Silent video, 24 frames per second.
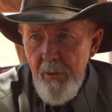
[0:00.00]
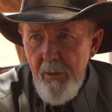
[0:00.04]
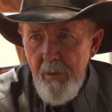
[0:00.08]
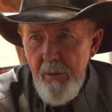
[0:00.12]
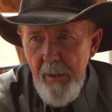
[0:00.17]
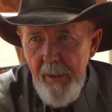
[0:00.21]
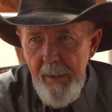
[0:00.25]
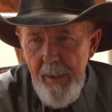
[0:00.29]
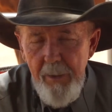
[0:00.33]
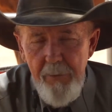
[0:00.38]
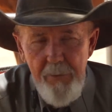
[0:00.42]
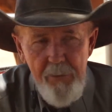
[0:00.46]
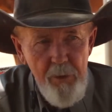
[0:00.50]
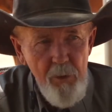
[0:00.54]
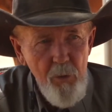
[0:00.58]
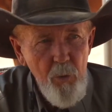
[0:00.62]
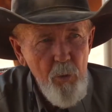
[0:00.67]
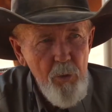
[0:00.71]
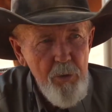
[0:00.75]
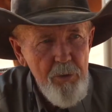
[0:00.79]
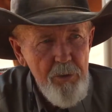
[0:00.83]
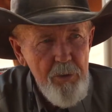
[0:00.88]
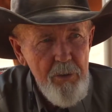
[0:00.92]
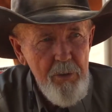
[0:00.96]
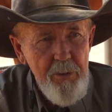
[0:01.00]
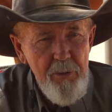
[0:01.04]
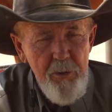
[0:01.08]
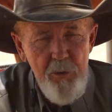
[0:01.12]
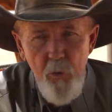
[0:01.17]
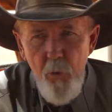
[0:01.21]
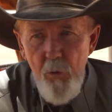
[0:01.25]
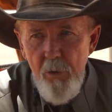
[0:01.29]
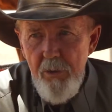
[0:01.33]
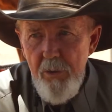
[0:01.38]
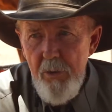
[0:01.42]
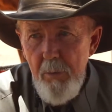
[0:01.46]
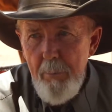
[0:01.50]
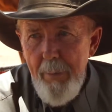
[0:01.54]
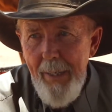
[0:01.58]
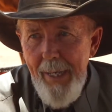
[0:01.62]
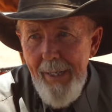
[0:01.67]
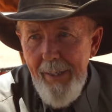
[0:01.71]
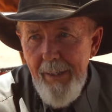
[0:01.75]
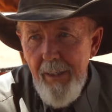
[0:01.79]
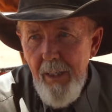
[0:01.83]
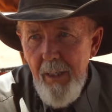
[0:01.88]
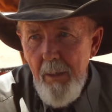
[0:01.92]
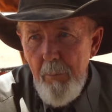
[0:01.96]
to get this horse to
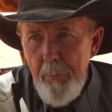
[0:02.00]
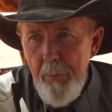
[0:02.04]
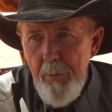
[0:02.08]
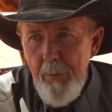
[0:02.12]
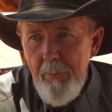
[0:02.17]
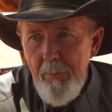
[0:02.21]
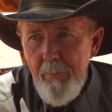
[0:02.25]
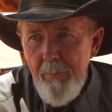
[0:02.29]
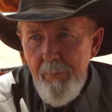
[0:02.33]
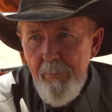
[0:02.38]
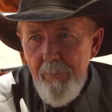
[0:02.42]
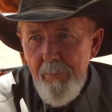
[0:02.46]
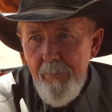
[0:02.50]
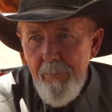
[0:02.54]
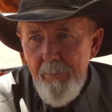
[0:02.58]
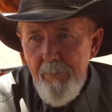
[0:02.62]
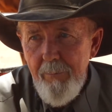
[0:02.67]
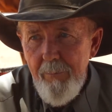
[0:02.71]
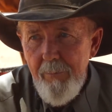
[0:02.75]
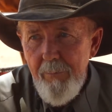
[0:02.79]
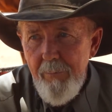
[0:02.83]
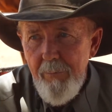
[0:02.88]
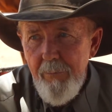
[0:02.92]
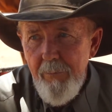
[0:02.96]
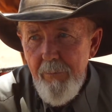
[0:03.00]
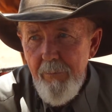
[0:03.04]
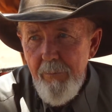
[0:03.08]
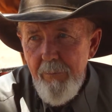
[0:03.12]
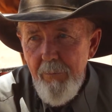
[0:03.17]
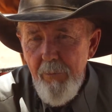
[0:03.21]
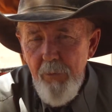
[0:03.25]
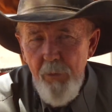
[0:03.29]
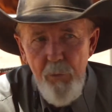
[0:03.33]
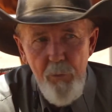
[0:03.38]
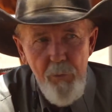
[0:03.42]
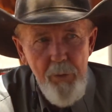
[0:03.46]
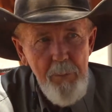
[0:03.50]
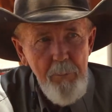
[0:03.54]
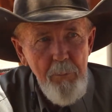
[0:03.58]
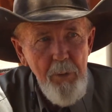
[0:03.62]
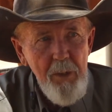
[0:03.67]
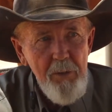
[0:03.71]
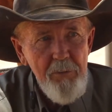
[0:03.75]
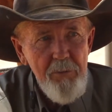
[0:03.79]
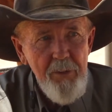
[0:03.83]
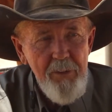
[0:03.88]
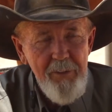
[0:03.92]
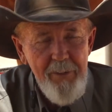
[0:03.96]
back up. 3
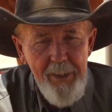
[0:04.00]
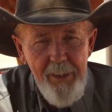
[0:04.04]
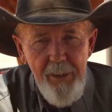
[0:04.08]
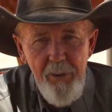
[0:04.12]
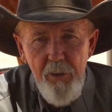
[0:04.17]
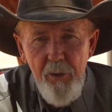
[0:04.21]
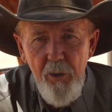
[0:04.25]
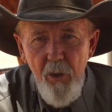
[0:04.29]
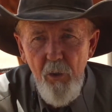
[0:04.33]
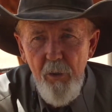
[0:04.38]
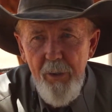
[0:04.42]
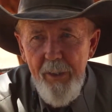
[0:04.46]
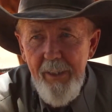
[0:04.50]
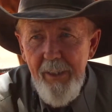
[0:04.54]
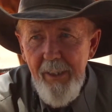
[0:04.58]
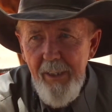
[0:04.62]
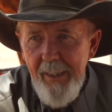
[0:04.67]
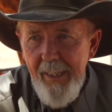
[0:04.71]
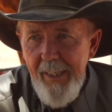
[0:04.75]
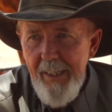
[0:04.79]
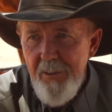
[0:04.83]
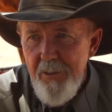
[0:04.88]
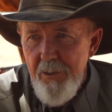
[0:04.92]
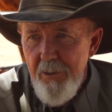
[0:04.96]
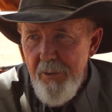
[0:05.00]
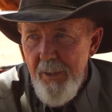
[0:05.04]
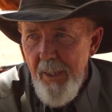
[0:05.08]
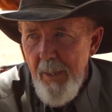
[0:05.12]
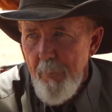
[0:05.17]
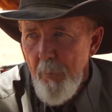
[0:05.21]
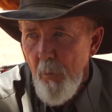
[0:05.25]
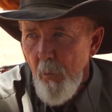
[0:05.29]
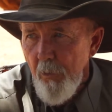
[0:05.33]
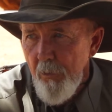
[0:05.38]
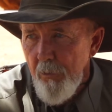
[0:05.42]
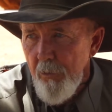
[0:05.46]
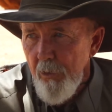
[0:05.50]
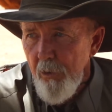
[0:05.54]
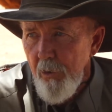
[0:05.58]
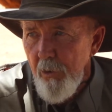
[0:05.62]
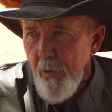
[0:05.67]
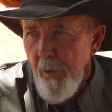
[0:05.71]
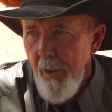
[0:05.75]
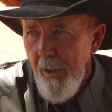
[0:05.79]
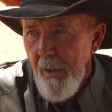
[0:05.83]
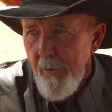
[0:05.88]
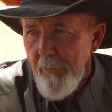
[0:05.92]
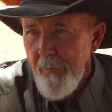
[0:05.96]
months, and they could only get a step or two
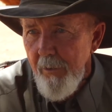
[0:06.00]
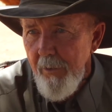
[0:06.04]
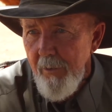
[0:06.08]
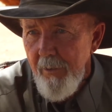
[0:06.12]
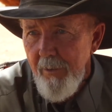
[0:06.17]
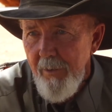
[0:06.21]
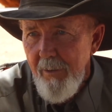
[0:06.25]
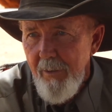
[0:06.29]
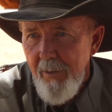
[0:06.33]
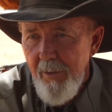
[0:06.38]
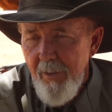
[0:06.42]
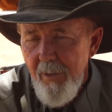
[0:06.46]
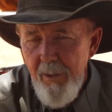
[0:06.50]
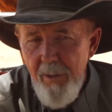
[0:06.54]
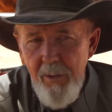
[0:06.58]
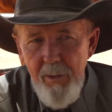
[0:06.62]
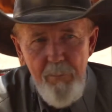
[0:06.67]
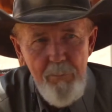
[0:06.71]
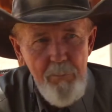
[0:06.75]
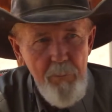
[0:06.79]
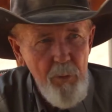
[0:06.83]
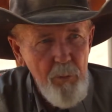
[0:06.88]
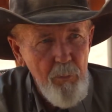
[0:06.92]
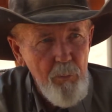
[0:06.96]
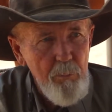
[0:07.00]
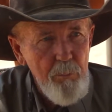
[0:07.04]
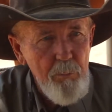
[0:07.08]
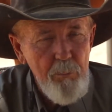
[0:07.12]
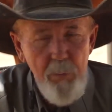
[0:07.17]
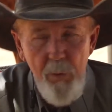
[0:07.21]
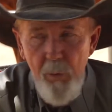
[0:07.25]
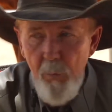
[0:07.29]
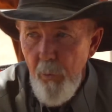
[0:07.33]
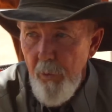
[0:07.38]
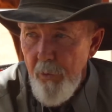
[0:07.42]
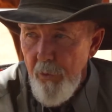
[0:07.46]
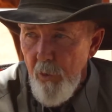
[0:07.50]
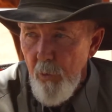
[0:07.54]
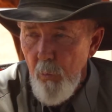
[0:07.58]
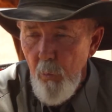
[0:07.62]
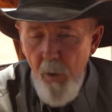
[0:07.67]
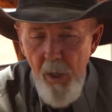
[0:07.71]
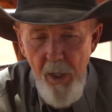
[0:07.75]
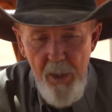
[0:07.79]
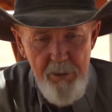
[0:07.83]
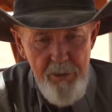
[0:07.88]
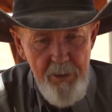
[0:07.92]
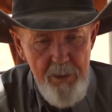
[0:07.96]
out of it. But when you
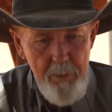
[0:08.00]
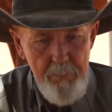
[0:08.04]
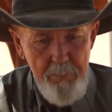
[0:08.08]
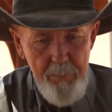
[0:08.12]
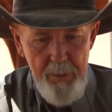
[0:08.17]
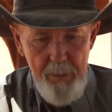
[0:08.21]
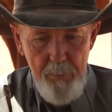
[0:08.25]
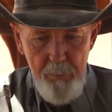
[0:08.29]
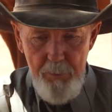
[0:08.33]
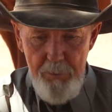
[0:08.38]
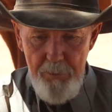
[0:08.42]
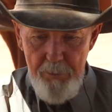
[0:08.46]
watched them, they